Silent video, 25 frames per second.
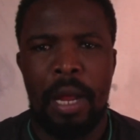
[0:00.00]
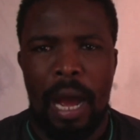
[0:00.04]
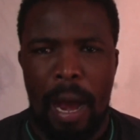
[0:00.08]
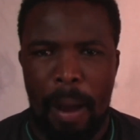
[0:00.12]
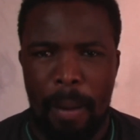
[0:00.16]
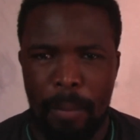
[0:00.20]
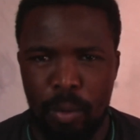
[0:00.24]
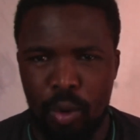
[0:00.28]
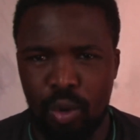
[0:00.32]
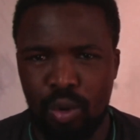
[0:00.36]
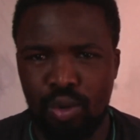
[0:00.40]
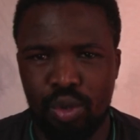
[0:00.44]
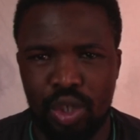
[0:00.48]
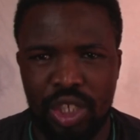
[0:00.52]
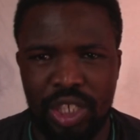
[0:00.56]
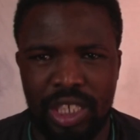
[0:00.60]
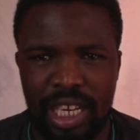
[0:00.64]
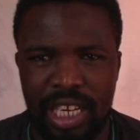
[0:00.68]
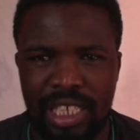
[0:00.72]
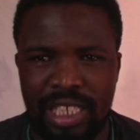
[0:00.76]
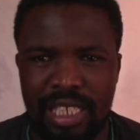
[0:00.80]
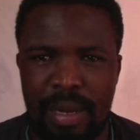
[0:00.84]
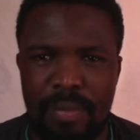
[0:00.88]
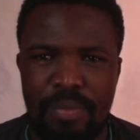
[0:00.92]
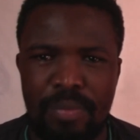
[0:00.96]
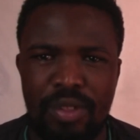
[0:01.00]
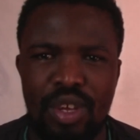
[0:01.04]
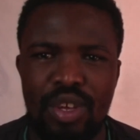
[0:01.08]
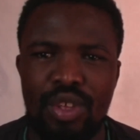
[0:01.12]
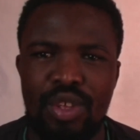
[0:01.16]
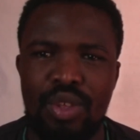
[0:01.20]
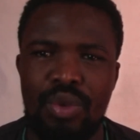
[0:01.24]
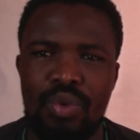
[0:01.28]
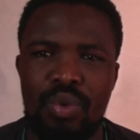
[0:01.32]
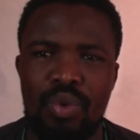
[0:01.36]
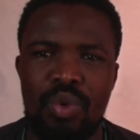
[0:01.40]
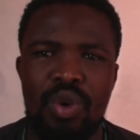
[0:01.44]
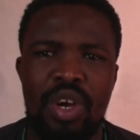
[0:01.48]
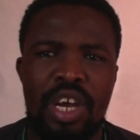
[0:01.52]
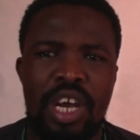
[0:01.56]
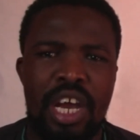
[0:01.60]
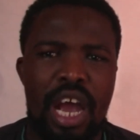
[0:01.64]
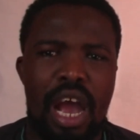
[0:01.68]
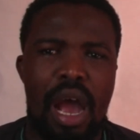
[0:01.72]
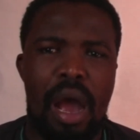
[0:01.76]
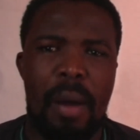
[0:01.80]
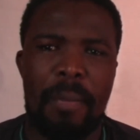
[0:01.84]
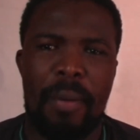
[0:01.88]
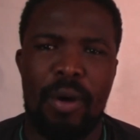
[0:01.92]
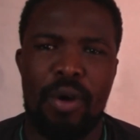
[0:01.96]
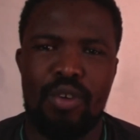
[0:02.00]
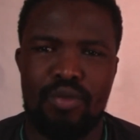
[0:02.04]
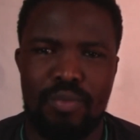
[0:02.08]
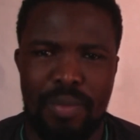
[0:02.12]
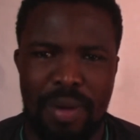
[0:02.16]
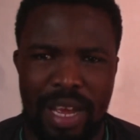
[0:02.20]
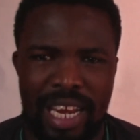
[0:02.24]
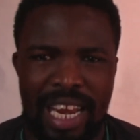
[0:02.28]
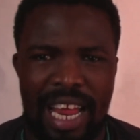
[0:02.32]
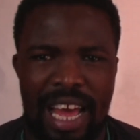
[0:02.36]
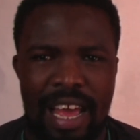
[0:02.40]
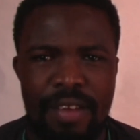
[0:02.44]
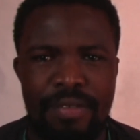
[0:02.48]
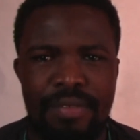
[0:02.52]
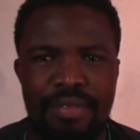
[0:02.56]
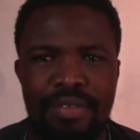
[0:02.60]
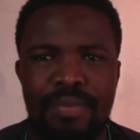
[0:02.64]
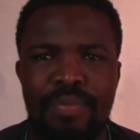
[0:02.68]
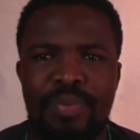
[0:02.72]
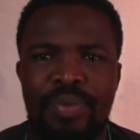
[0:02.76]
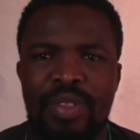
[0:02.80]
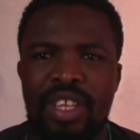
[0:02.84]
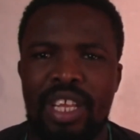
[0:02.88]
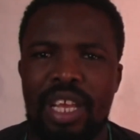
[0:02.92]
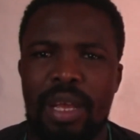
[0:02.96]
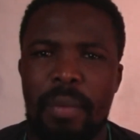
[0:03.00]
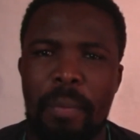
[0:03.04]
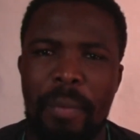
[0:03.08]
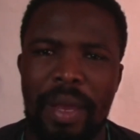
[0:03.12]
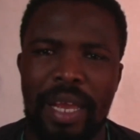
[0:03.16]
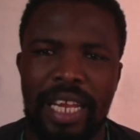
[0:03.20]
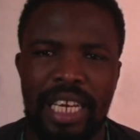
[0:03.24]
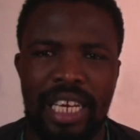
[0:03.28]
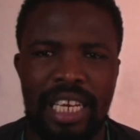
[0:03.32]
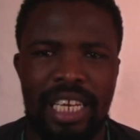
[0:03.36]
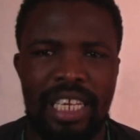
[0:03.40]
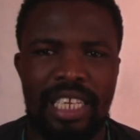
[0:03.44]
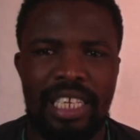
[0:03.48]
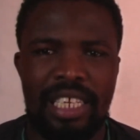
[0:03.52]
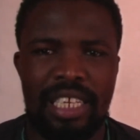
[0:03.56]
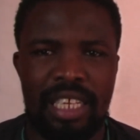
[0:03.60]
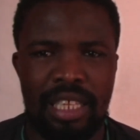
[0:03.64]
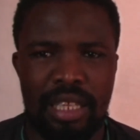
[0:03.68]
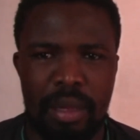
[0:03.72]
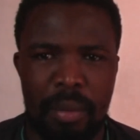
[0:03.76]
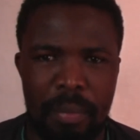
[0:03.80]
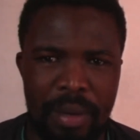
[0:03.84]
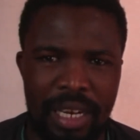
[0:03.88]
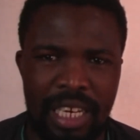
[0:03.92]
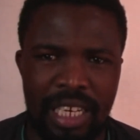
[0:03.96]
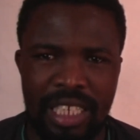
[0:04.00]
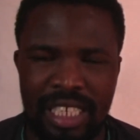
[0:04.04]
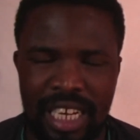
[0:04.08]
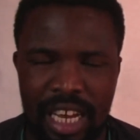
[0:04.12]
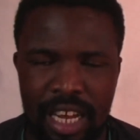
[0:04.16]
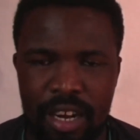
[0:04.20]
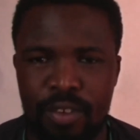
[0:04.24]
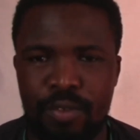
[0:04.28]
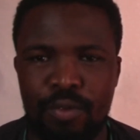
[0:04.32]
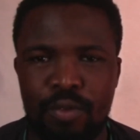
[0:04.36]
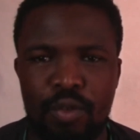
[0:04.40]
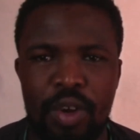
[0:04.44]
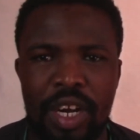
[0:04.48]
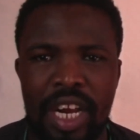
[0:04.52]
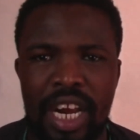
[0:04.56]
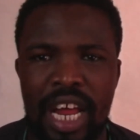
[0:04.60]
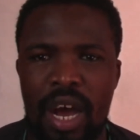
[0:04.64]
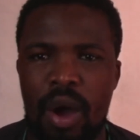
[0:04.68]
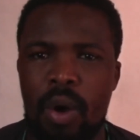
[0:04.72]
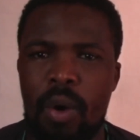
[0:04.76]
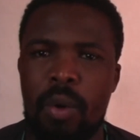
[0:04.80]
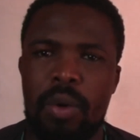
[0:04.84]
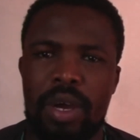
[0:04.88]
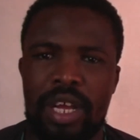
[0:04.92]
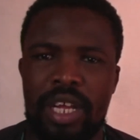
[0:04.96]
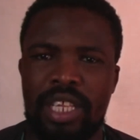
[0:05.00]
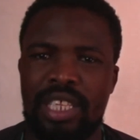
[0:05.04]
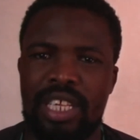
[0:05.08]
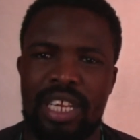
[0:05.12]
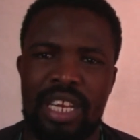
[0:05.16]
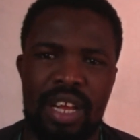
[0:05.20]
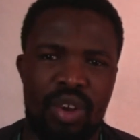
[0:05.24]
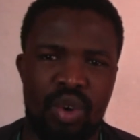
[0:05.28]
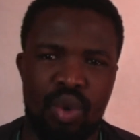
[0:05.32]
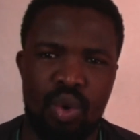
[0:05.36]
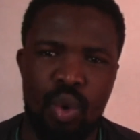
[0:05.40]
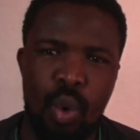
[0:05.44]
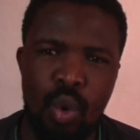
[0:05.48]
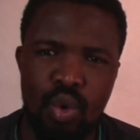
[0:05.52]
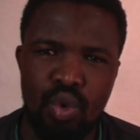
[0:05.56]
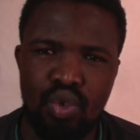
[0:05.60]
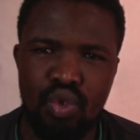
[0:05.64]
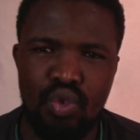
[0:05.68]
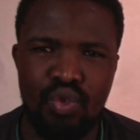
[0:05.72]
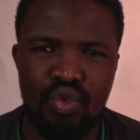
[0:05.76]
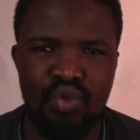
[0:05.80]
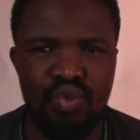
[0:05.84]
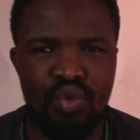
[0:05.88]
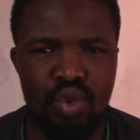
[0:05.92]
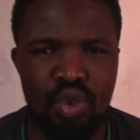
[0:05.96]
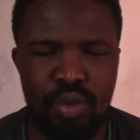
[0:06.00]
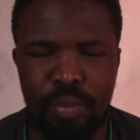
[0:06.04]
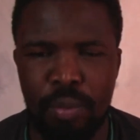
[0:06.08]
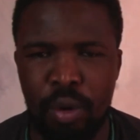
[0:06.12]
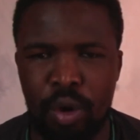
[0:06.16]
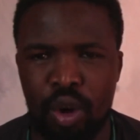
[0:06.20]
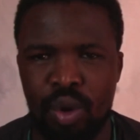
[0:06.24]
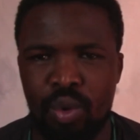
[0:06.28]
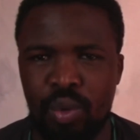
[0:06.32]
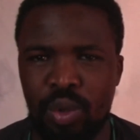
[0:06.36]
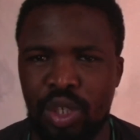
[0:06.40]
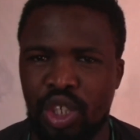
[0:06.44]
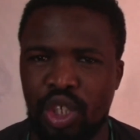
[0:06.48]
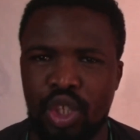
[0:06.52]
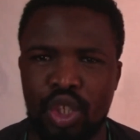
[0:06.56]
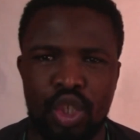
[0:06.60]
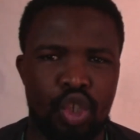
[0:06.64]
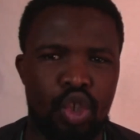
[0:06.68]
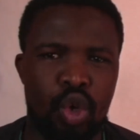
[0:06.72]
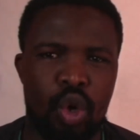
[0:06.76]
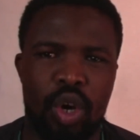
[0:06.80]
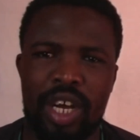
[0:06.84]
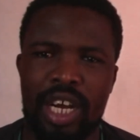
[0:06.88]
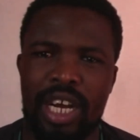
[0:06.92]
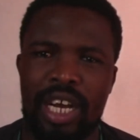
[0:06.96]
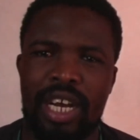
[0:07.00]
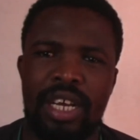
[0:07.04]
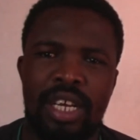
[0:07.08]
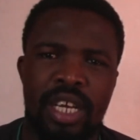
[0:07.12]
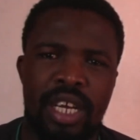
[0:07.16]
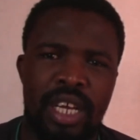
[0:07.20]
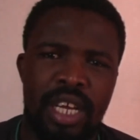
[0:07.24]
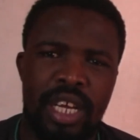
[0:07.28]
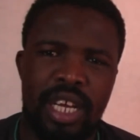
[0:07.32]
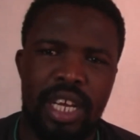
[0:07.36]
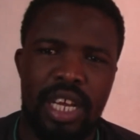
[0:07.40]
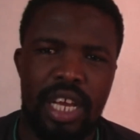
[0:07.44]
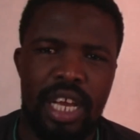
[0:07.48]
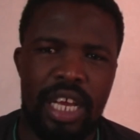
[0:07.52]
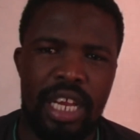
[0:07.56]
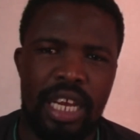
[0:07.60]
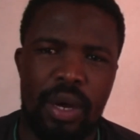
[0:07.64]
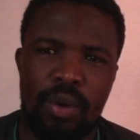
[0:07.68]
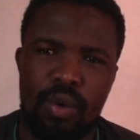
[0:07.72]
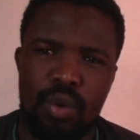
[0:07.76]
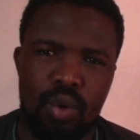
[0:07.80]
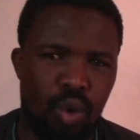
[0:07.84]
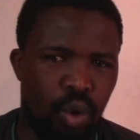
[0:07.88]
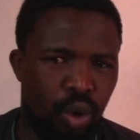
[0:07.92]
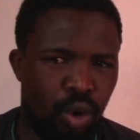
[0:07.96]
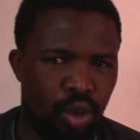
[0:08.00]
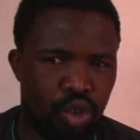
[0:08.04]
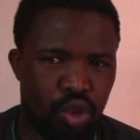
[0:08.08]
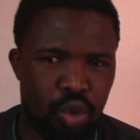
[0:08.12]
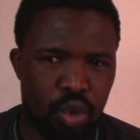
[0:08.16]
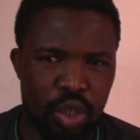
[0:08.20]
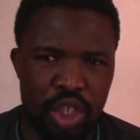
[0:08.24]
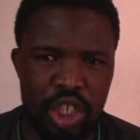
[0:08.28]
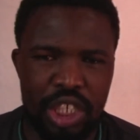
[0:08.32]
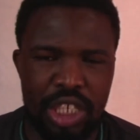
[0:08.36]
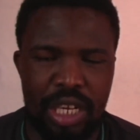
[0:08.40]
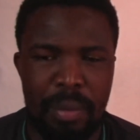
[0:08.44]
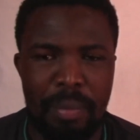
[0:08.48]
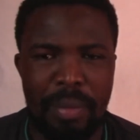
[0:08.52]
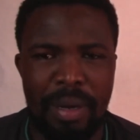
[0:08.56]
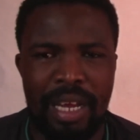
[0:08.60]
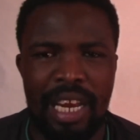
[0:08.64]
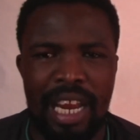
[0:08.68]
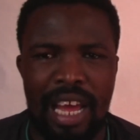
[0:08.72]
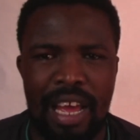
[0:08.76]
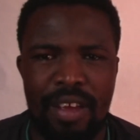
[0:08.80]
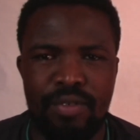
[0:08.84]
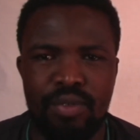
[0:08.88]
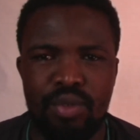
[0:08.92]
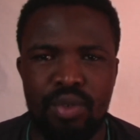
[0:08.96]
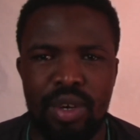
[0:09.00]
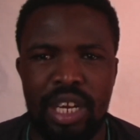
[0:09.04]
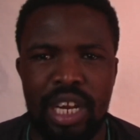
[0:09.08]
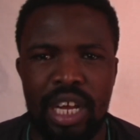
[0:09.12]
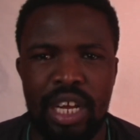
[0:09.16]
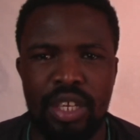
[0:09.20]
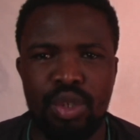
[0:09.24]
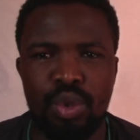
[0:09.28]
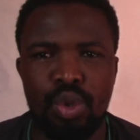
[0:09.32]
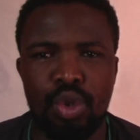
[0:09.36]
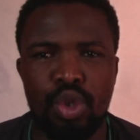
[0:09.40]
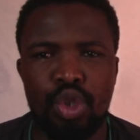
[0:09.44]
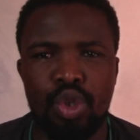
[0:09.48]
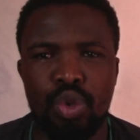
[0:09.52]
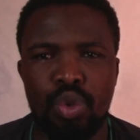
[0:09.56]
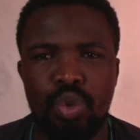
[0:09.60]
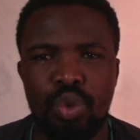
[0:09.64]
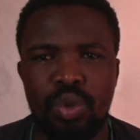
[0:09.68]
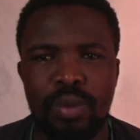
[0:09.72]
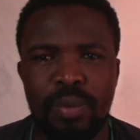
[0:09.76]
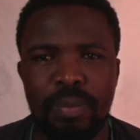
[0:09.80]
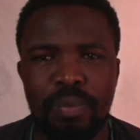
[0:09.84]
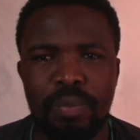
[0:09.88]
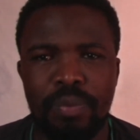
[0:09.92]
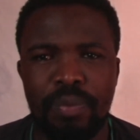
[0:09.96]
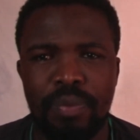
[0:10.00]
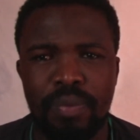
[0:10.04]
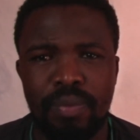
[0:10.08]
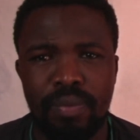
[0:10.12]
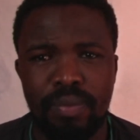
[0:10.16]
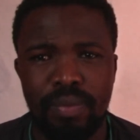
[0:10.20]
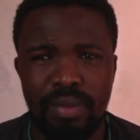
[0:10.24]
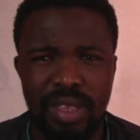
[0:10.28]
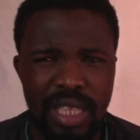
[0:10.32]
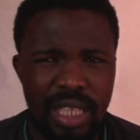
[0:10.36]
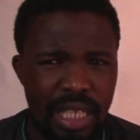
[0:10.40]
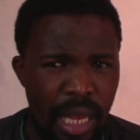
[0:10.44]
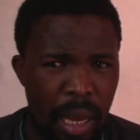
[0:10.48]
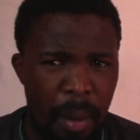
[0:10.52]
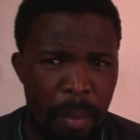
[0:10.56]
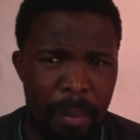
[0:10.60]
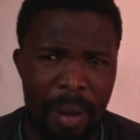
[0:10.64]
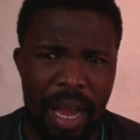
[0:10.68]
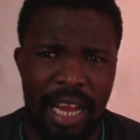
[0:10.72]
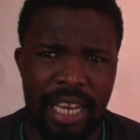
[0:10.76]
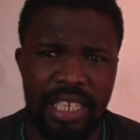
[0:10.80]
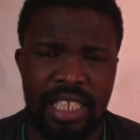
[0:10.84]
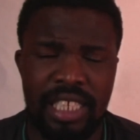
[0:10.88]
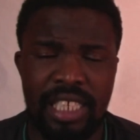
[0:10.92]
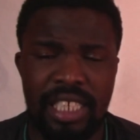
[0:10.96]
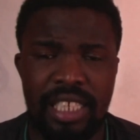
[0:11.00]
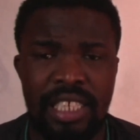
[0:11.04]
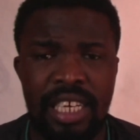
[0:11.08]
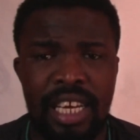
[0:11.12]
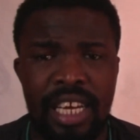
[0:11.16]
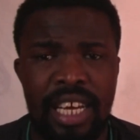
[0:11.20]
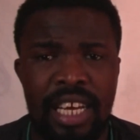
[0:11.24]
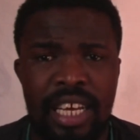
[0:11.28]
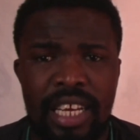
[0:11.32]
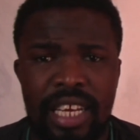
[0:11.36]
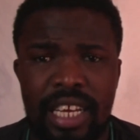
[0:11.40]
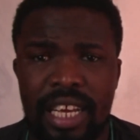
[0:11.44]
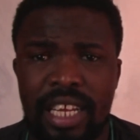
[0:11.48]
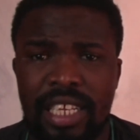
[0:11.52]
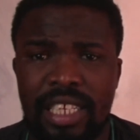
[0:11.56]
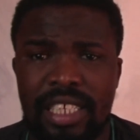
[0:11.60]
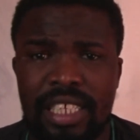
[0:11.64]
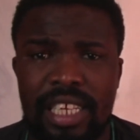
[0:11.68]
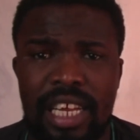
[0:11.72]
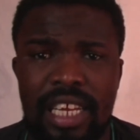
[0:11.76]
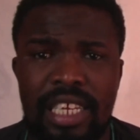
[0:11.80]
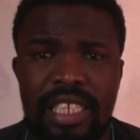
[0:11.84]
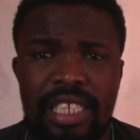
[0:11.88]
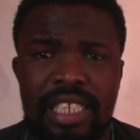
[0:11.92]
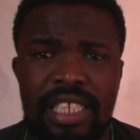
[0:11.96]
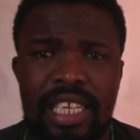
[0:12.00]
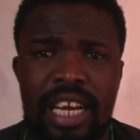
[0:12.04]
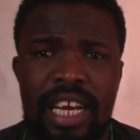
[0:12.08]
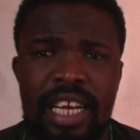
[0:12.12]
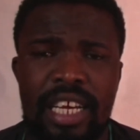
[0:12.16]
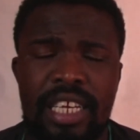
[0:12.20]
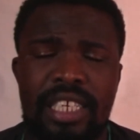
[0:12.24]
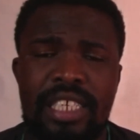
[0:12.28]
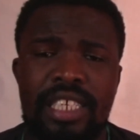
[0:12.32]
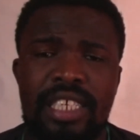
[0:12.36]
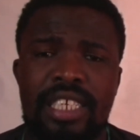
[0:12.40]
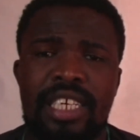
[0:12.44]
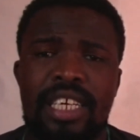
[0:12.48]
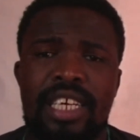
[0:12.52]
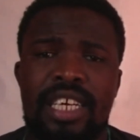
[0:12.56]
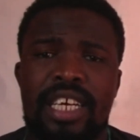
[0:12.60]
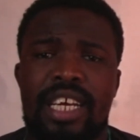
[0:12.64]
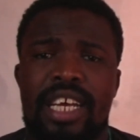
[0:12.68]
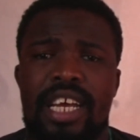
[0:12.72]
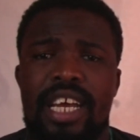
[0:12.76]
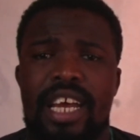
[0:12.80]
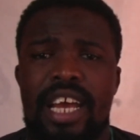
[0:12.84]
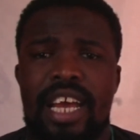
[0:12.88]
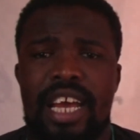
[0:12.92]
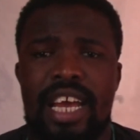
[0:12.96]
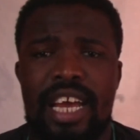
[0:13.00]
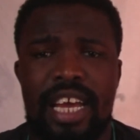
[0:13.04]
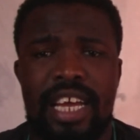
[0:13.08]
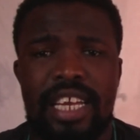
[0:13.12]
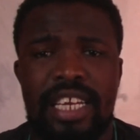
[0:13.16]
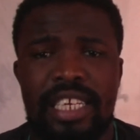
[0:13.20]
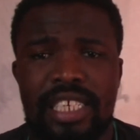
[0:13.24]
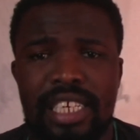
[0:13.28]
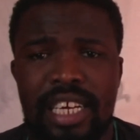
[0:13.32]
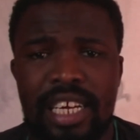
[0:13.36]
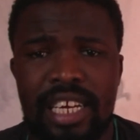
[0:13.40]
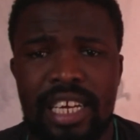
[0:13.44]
I'm going to share something new about my life, mainly in the military for now, and then I'll go to football, which is soccer, and I will also share my life when I used to party in Sunnyside and